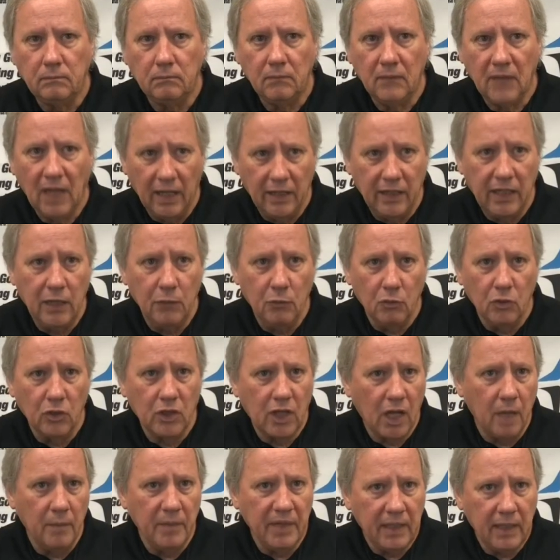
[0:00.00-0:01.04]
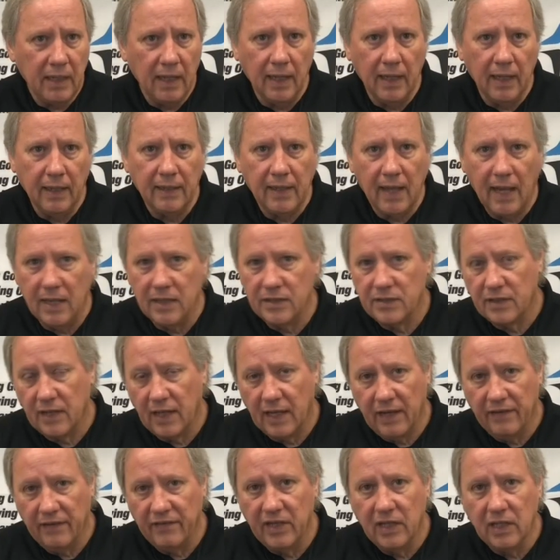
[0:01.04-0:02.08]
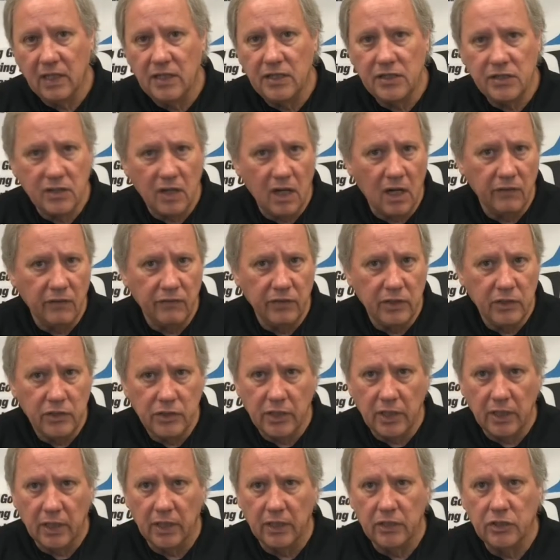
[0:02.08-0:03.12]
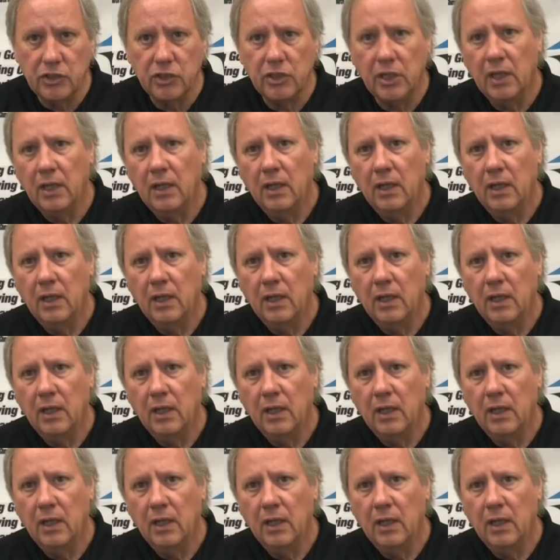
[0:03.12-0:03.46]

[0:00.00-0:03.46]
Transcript: And he will come again as the heavenly sovereign judge.